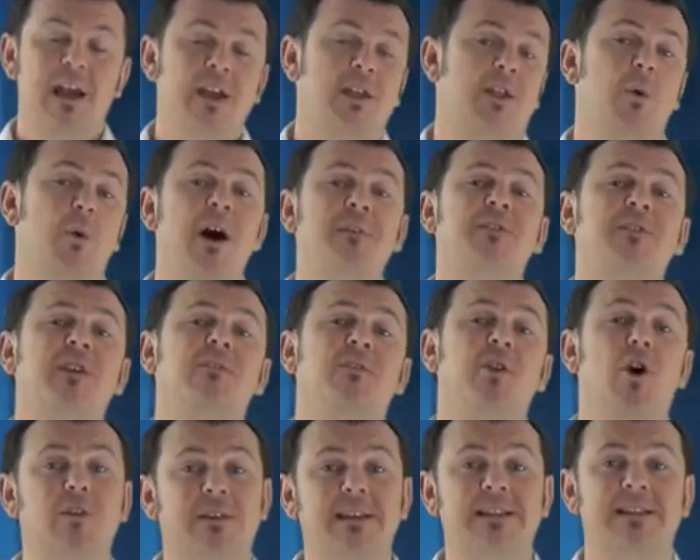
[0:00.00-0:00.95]
So after you've
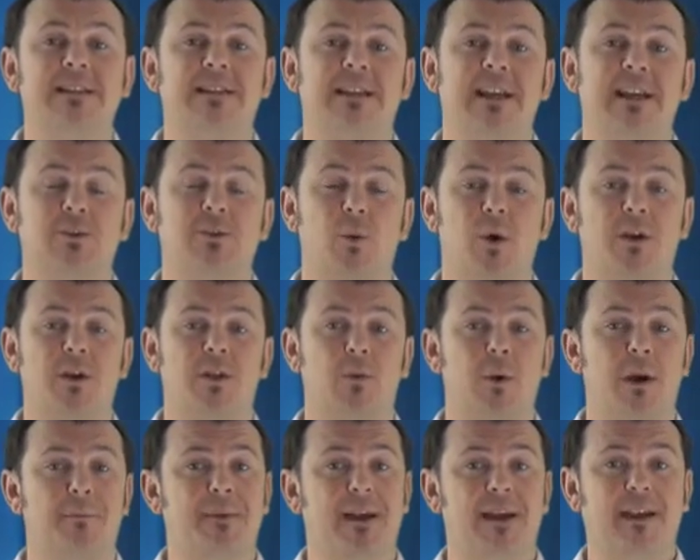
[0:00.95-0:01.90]
logged into TeachWorks
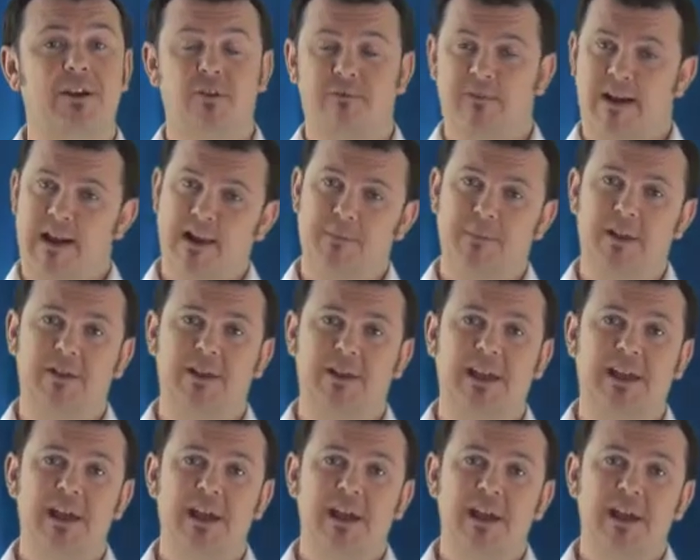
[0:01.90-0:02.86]
to update your
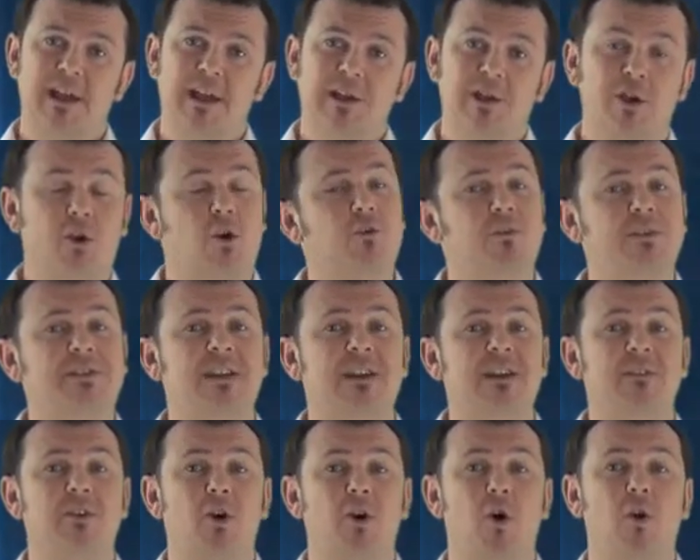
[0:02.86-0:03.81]
availability, you could
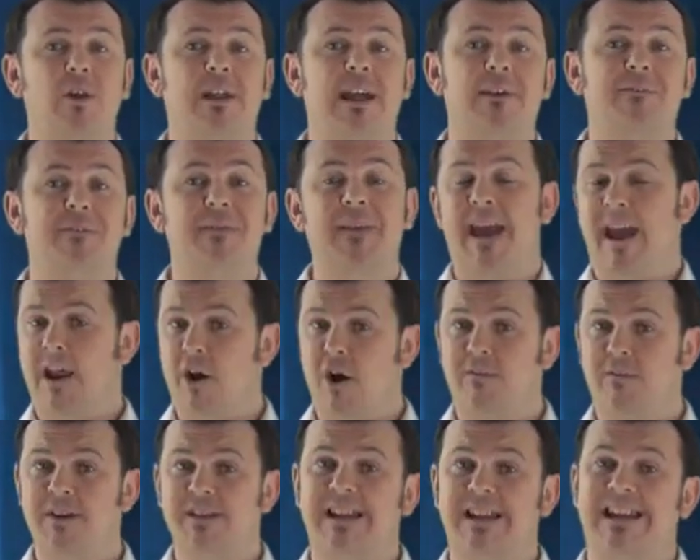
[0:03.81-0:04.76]
receive a call here from the head
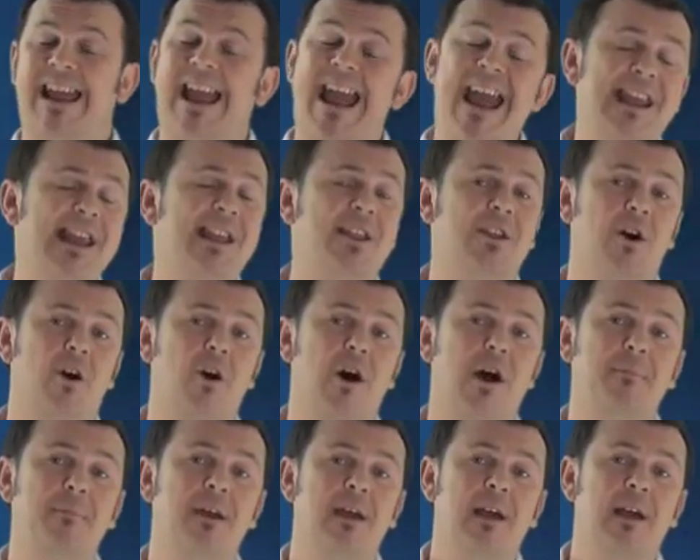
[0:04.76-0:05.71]
office at any
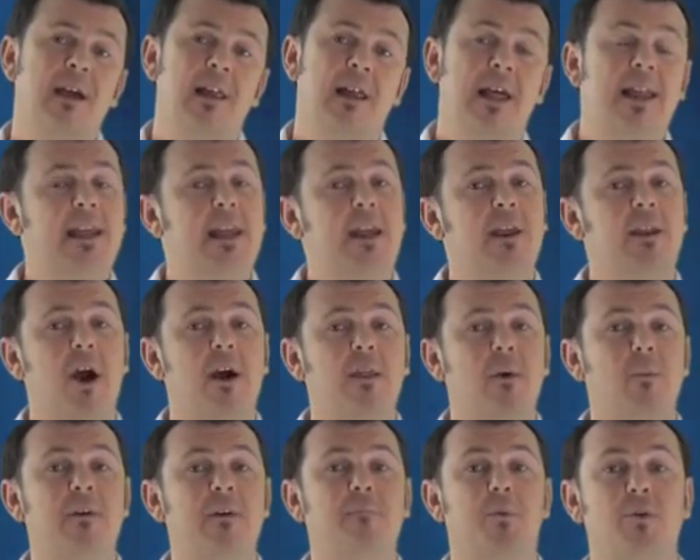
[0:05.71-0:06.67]
time letting you
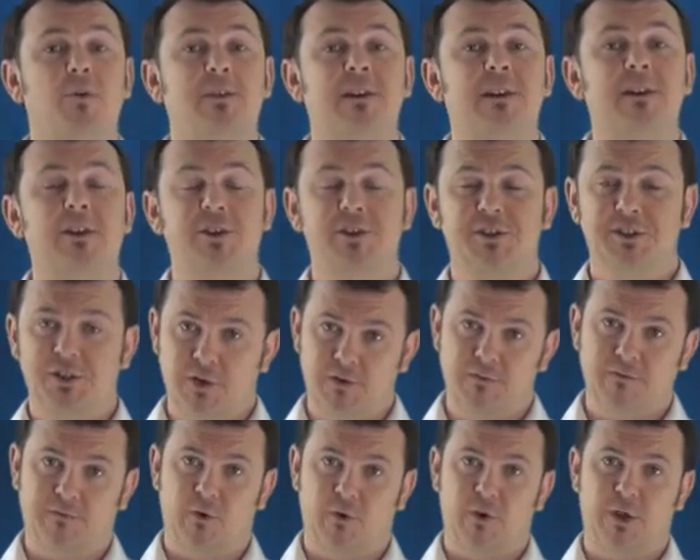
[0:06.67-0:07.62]
know that we've booked in a new
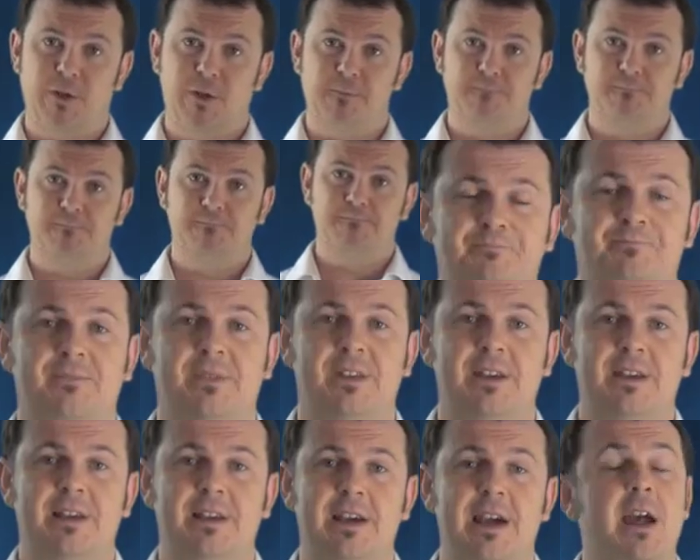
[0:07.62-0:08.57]
student for you.
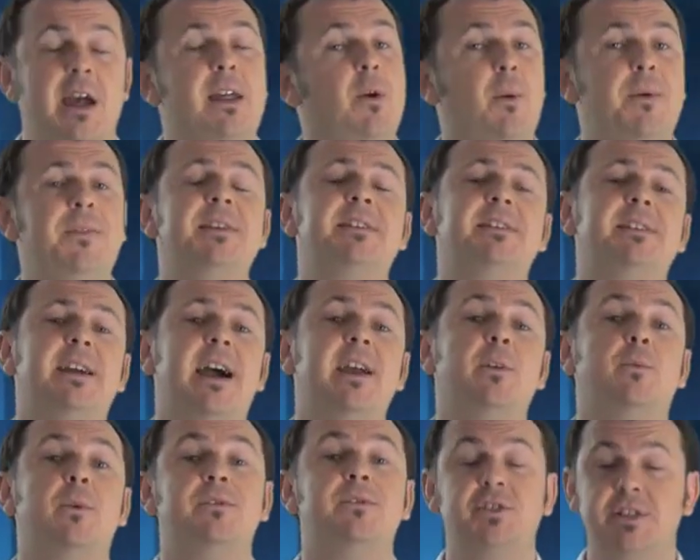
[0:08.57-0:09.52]
So in this
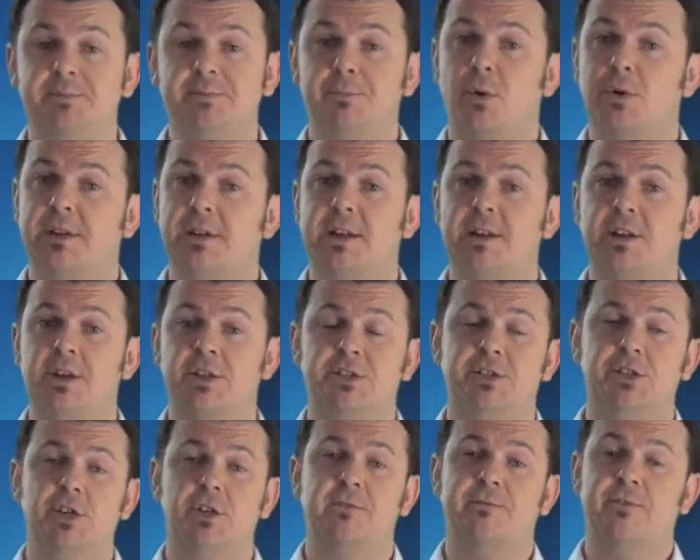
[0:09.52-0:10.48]
case, we've just booked in a new
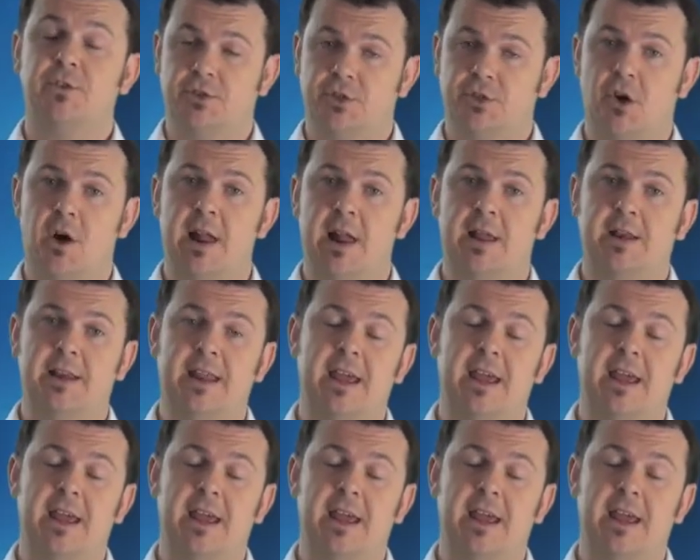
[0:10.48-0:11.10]
student for Tyler.